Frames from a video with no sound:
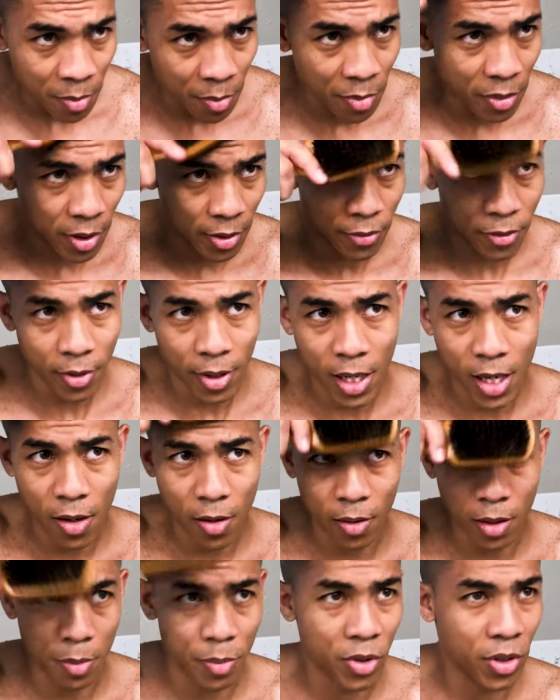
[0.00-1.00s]
but for
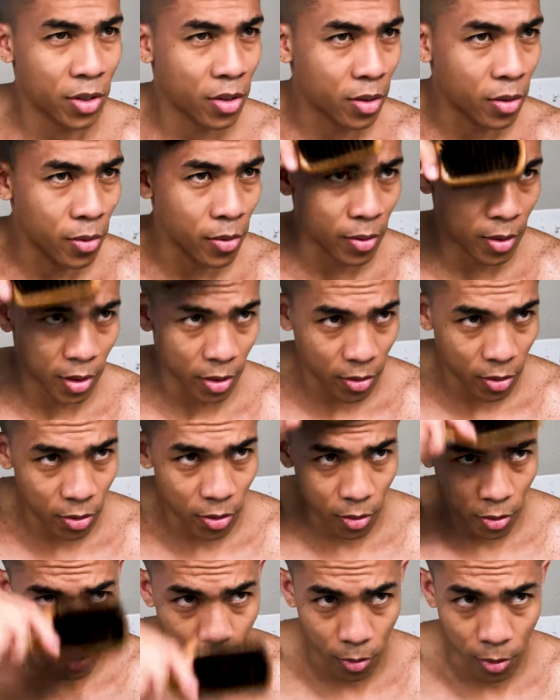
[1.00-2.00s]
now, I'm just going
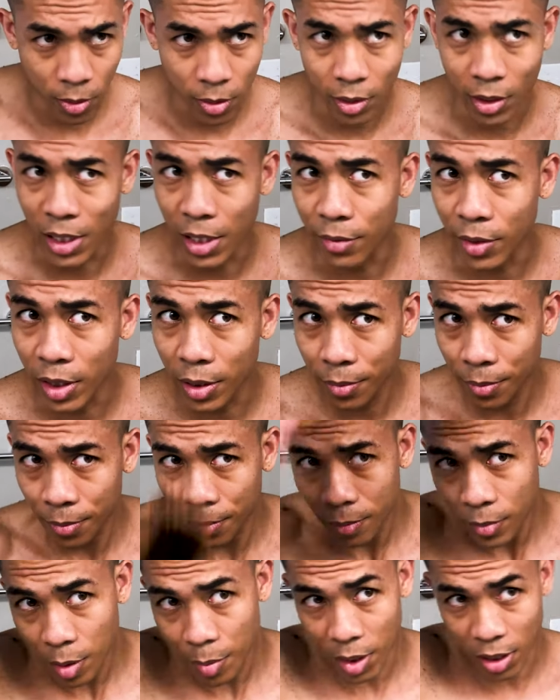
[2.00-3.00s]
to leave it.
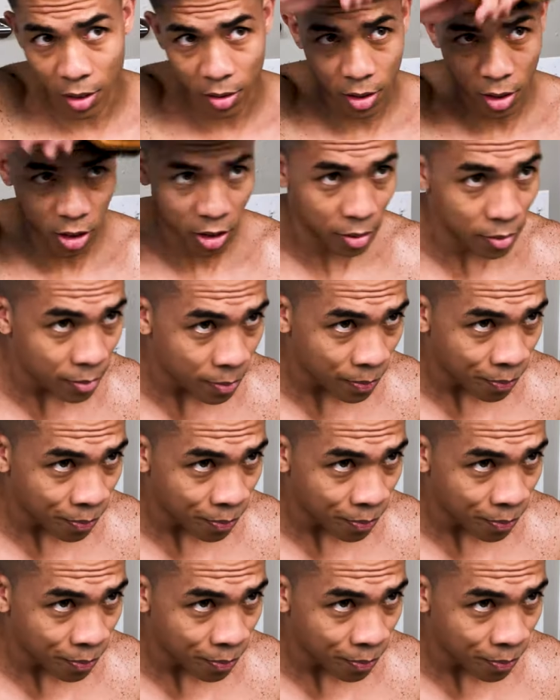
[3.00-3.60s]
I'm not gonna touch it.